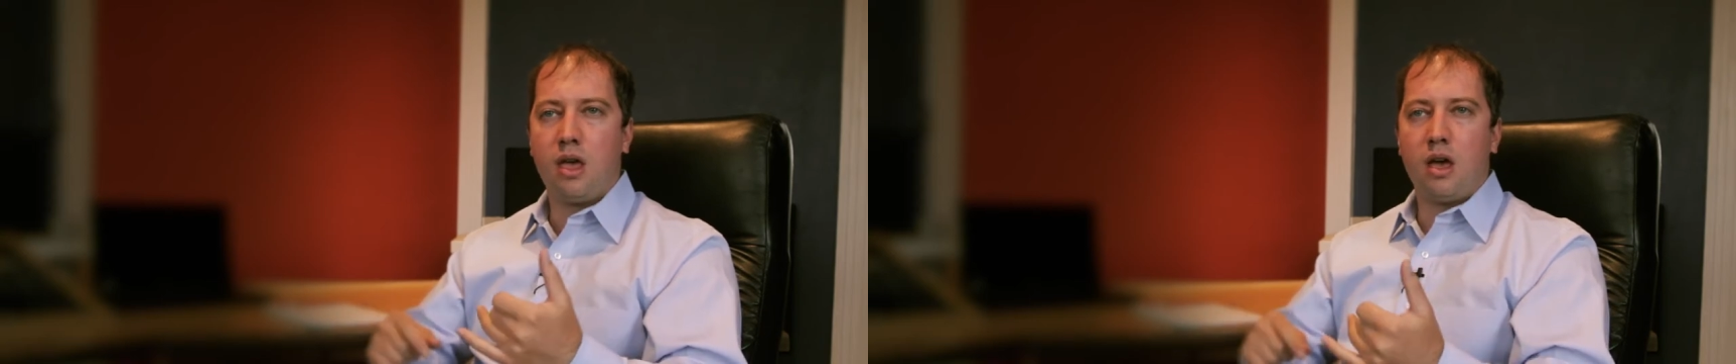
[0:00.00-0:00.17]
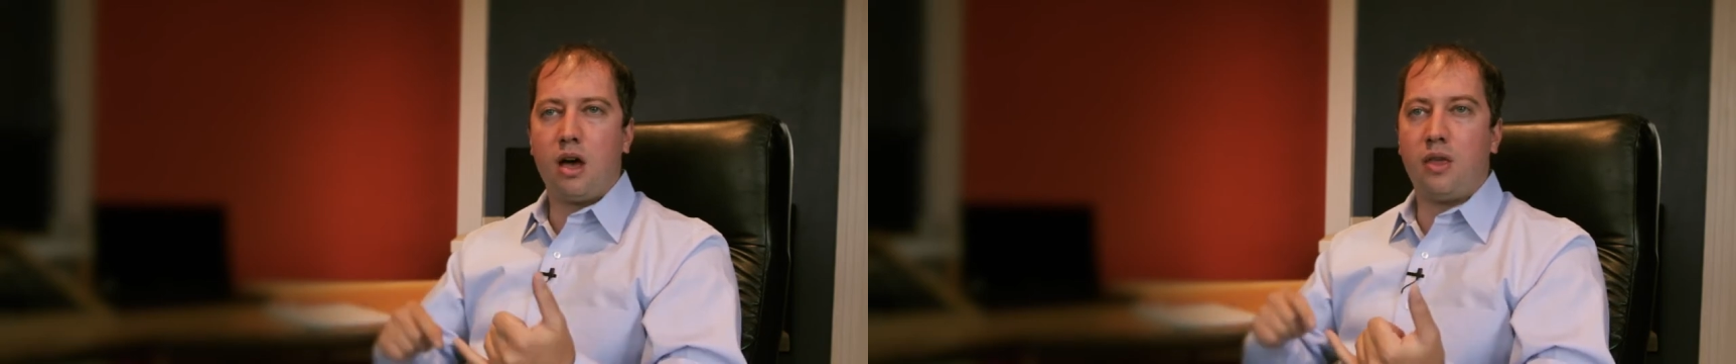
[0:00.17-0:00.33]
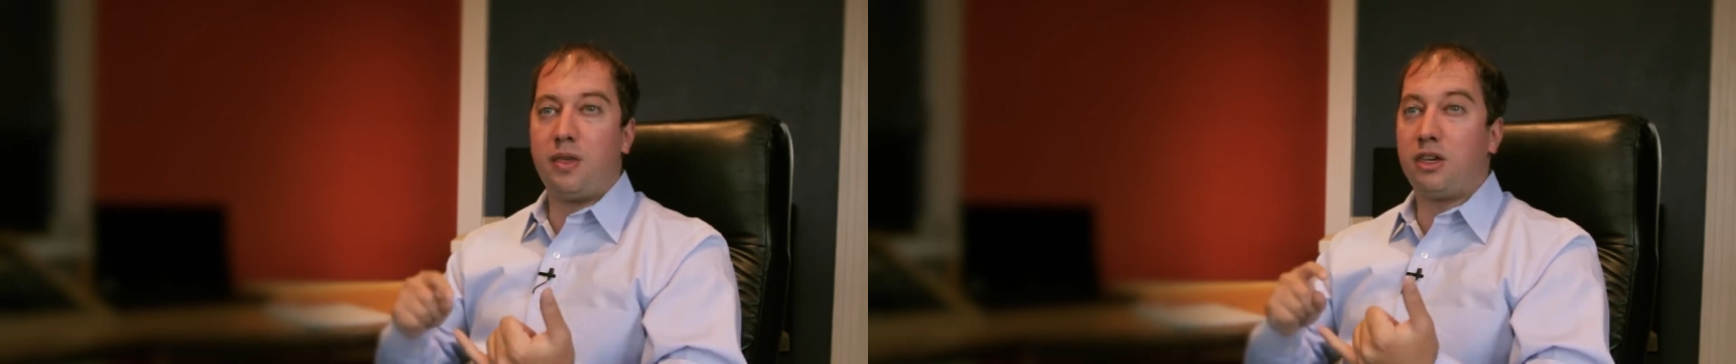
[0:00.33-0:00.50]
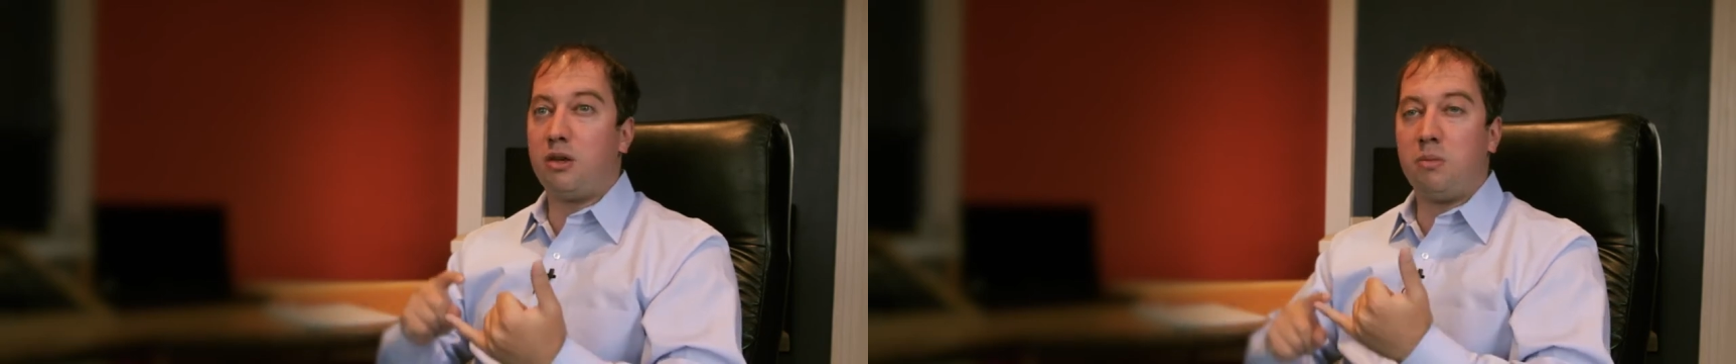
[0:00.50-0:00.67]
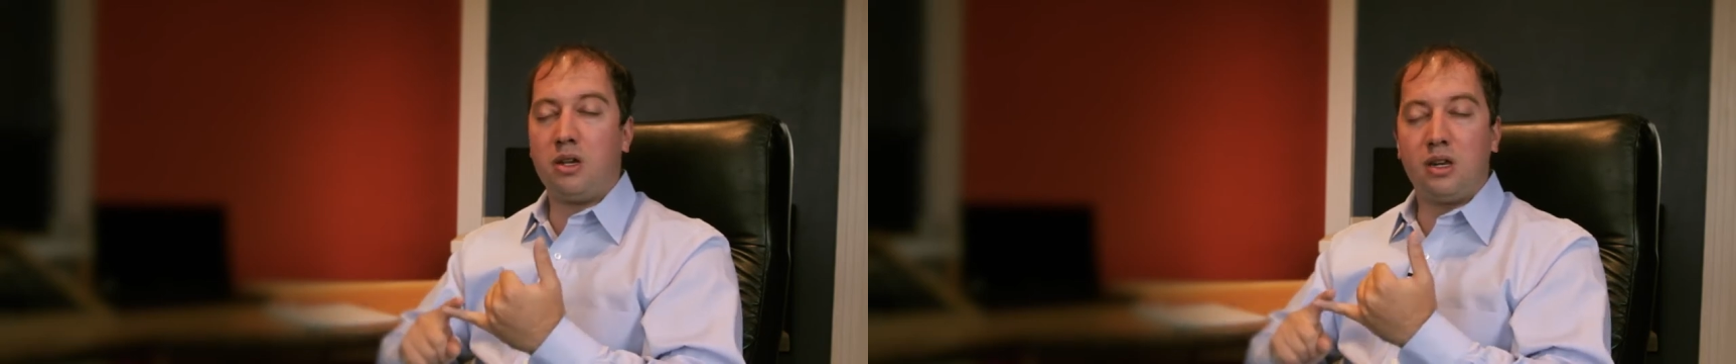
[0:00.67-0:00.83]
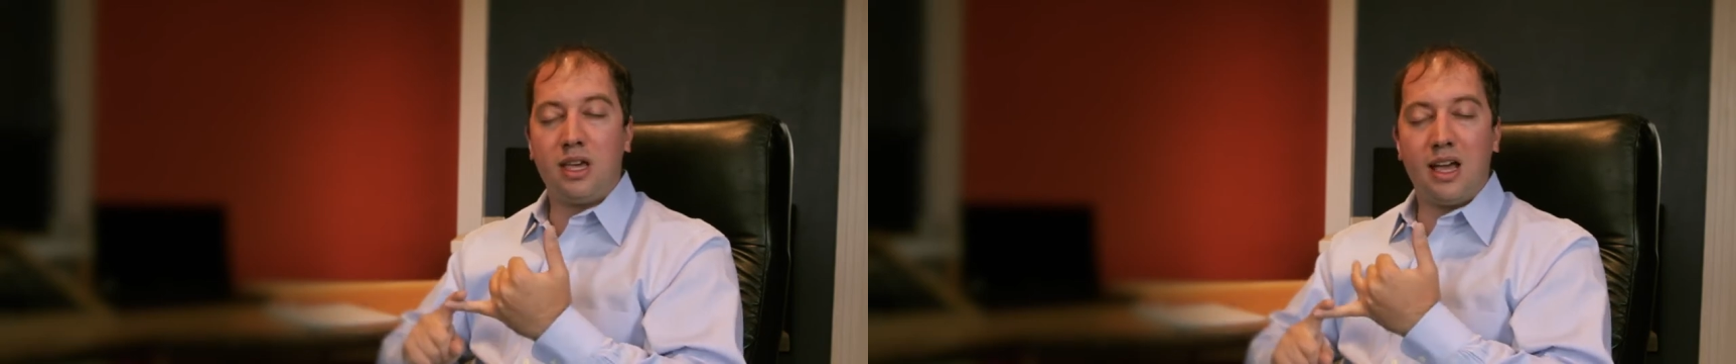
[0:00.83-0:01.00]
Uh, the
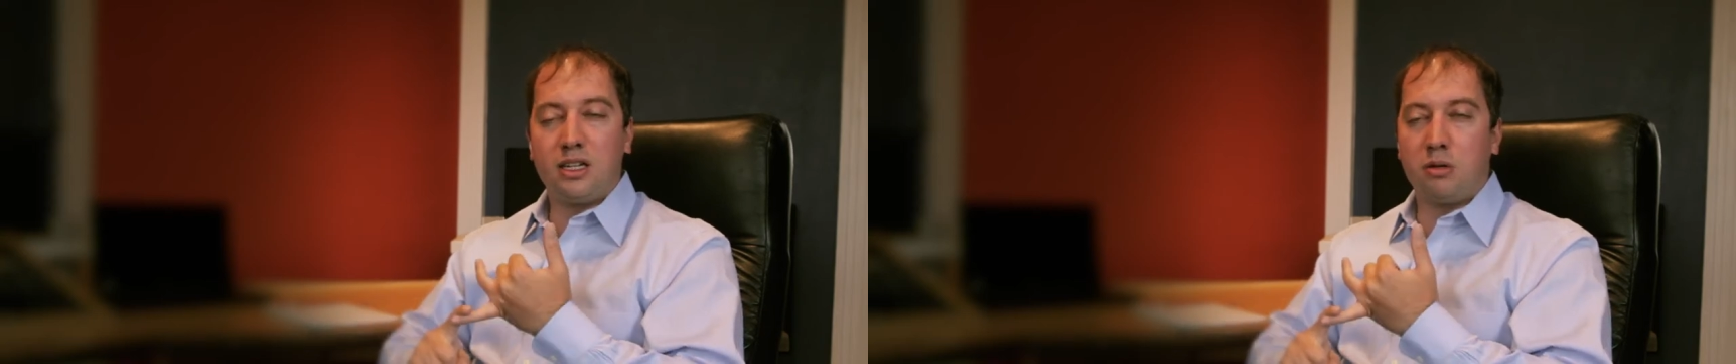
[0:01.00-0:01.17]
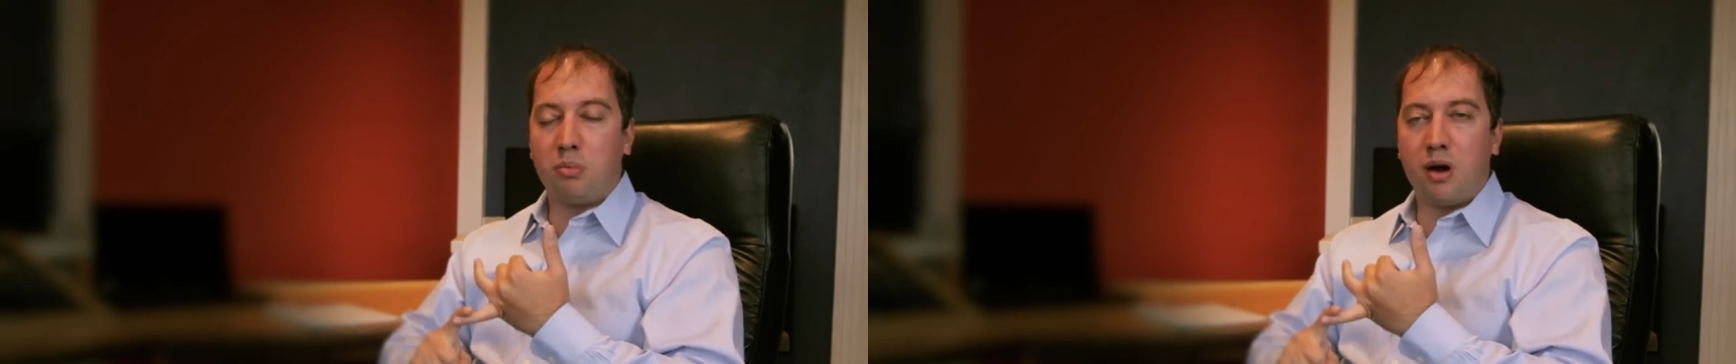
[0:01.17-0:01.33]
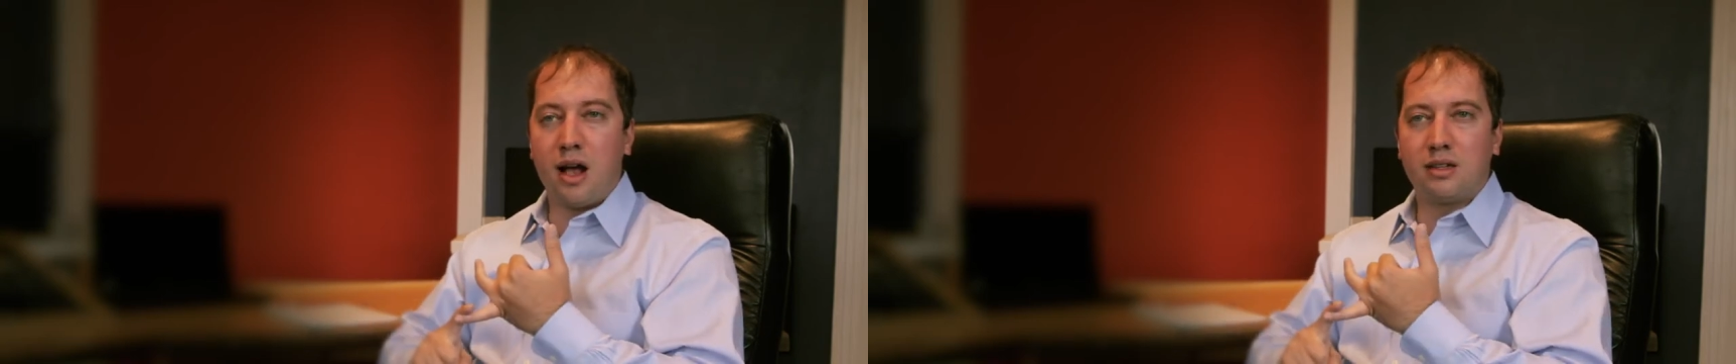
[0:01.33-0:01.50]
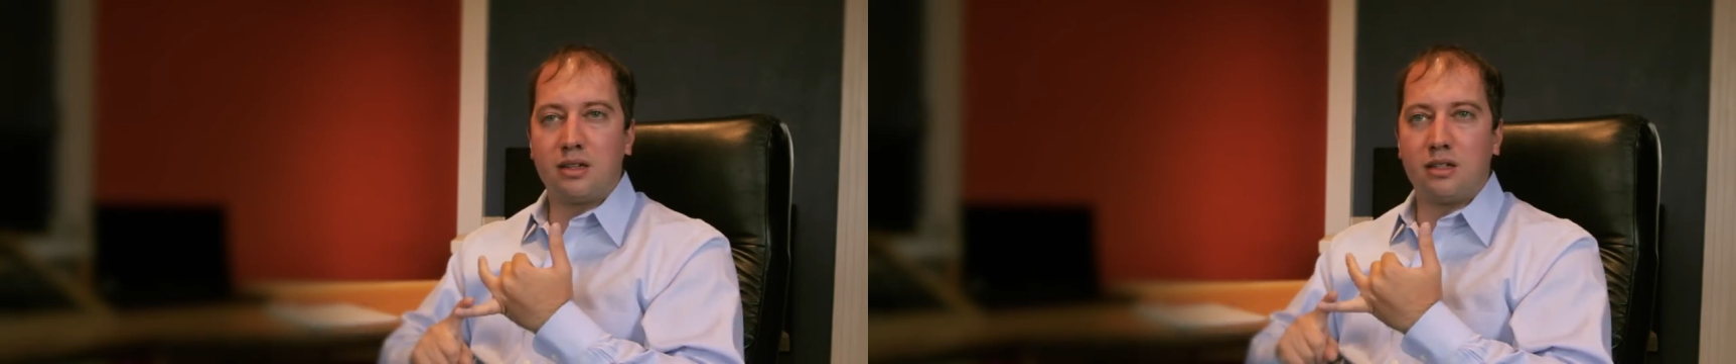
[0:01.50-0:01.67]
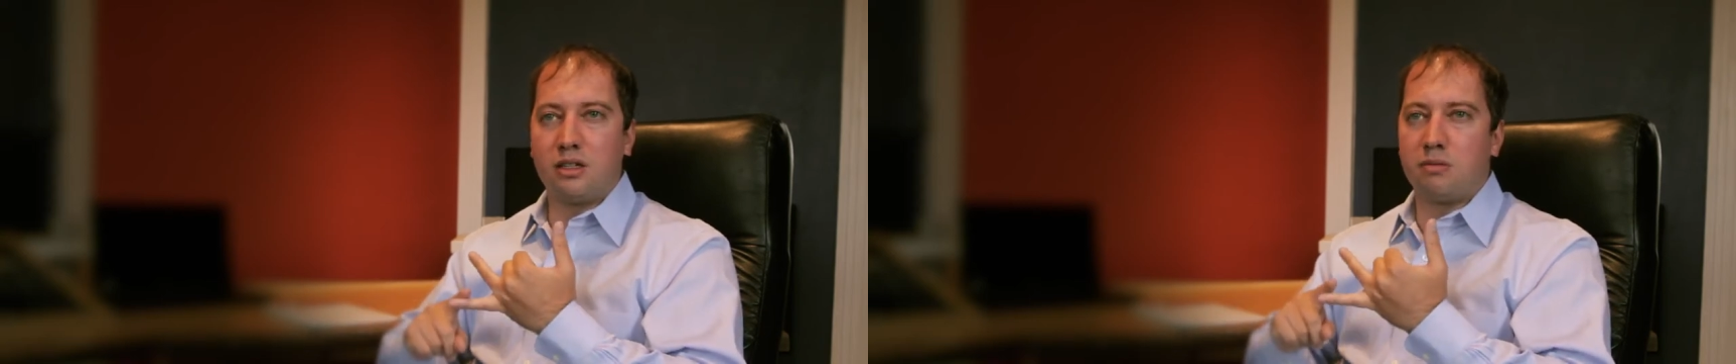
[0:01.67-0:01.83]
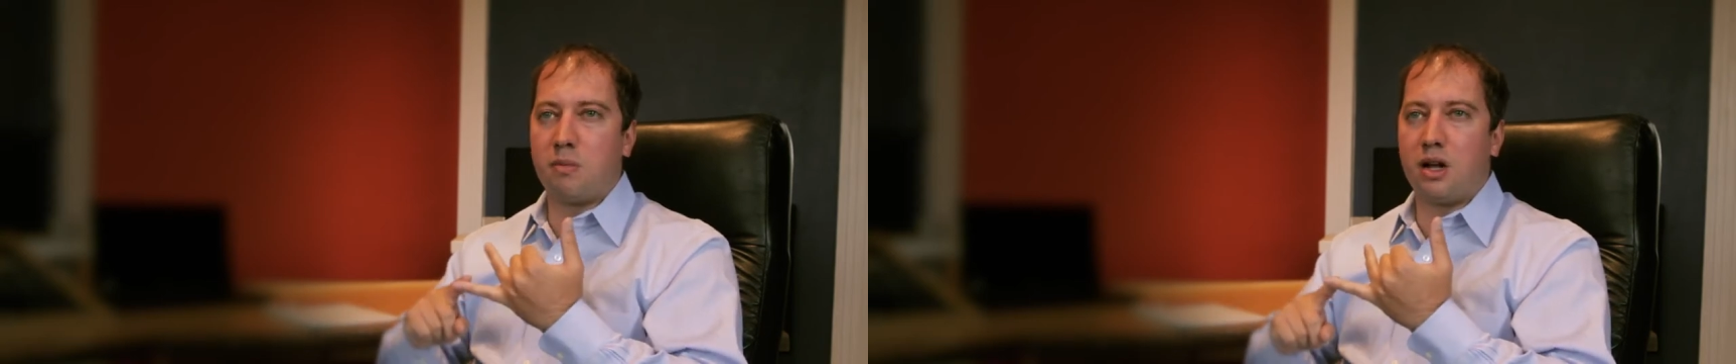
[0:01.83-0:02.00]
communication process
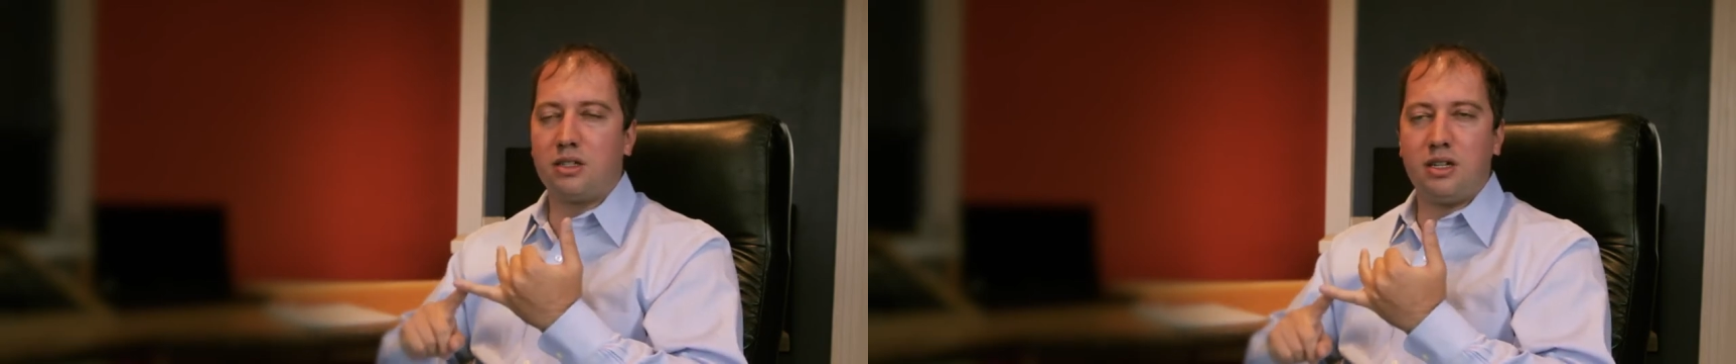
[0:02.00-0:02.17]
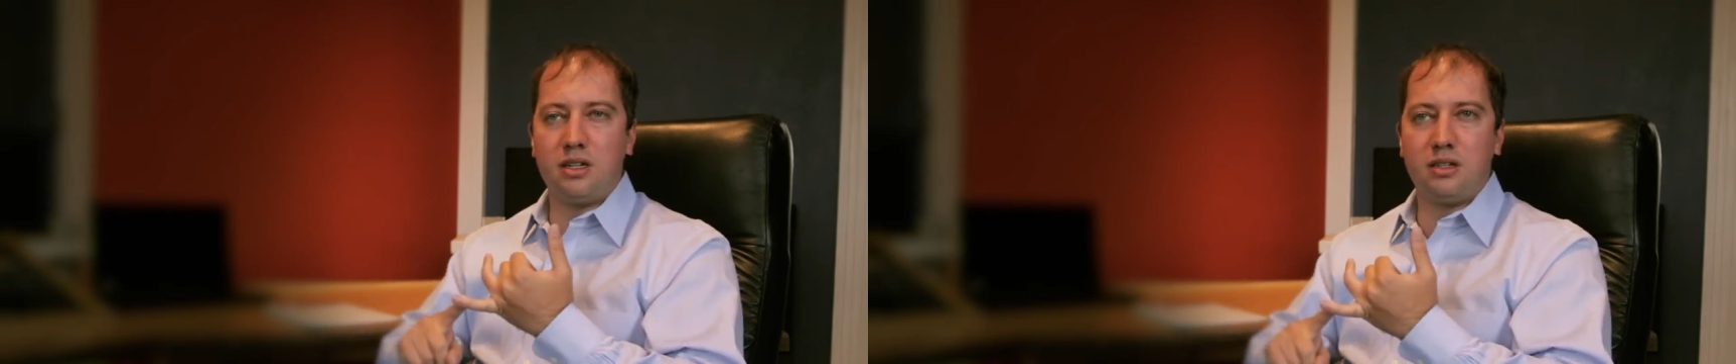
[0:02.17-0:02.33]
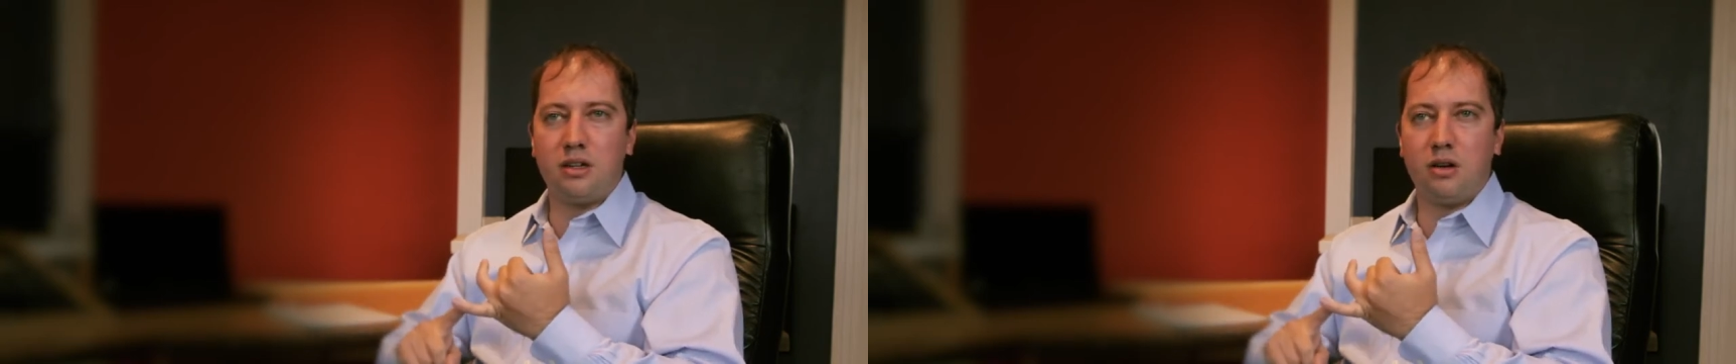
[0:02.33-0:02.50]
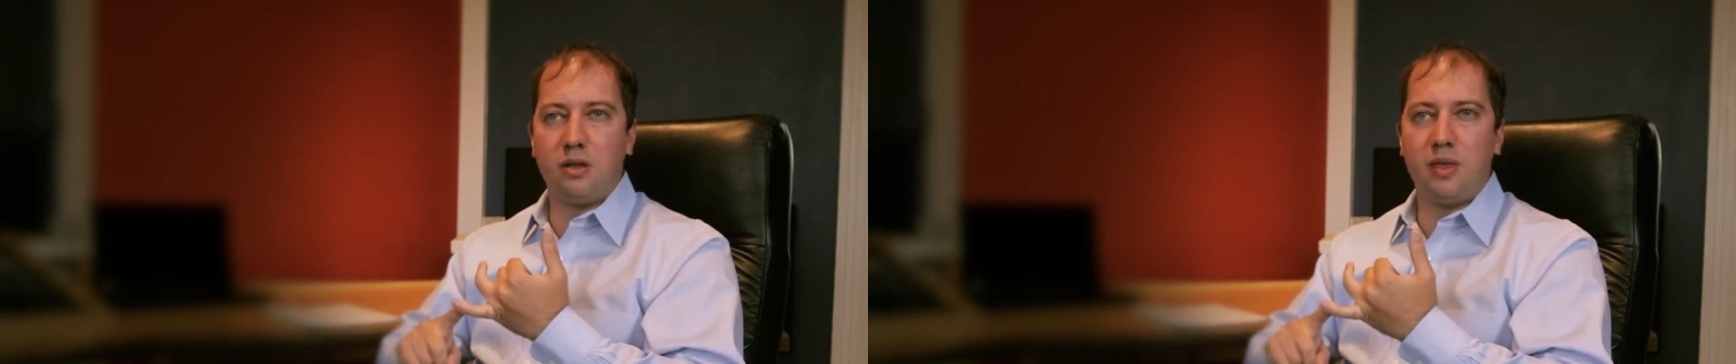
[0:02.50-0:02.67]
is much easier.